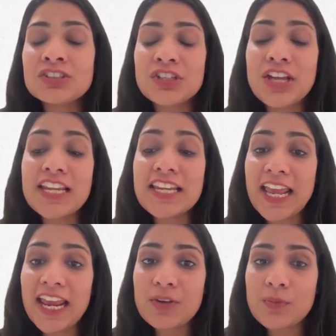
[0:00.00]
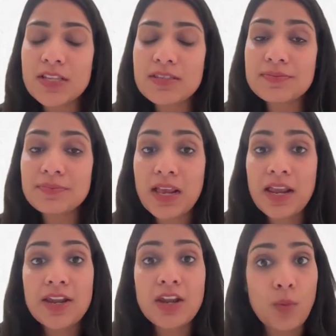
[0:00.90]
So you get 8 ones.
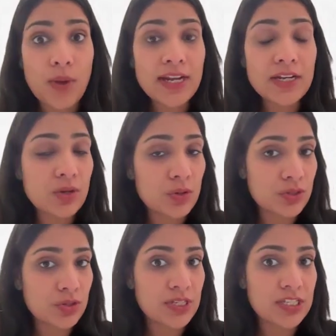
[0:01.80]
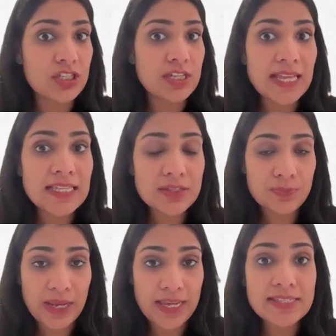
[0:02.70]
Now when it goes to its tens
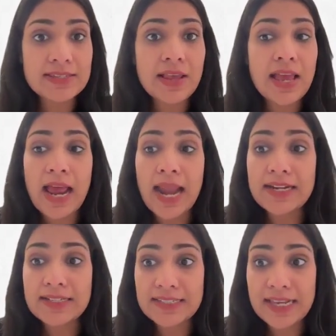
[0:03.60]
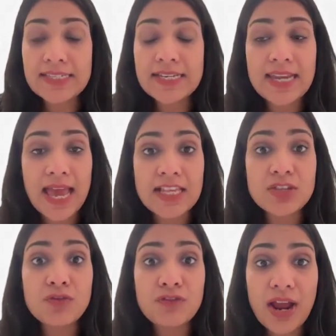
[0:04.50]
place and it says it
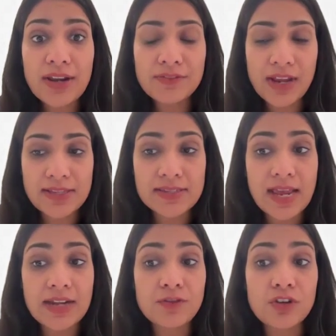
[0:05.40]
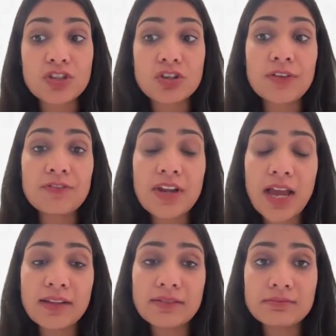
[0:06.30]
has 5 tens and wants to give
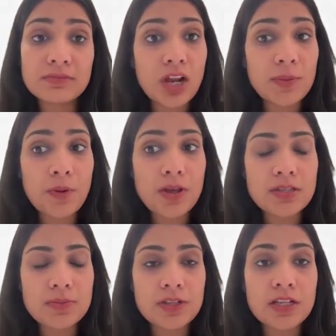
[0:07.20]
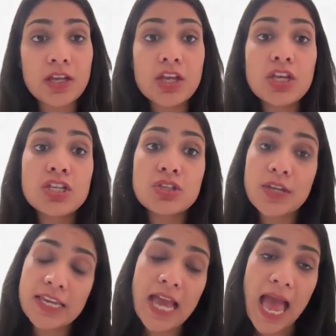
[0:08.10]
9, not possible. So
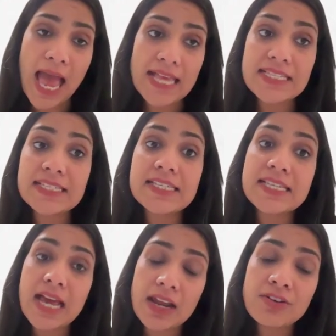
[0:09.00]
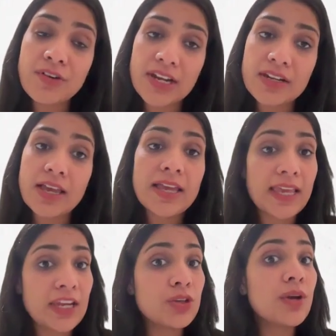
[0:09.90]
he asks his 100,
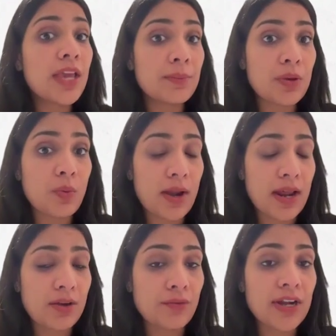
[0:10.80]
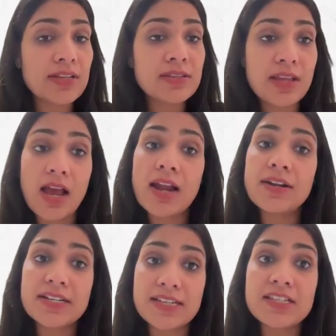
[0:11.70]
can you give me 100s?
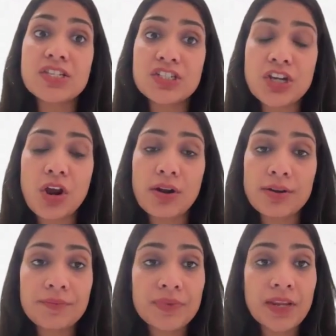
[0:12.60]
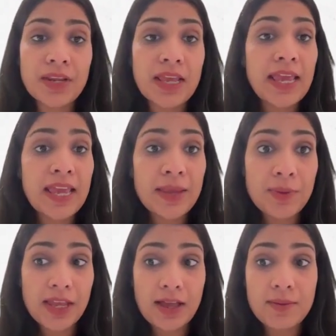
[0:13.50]
100 says sure. He
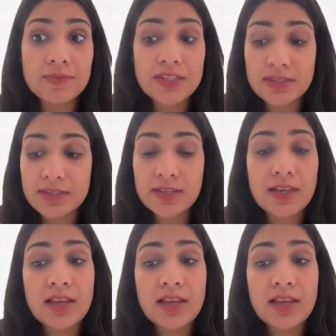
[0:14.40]
becomes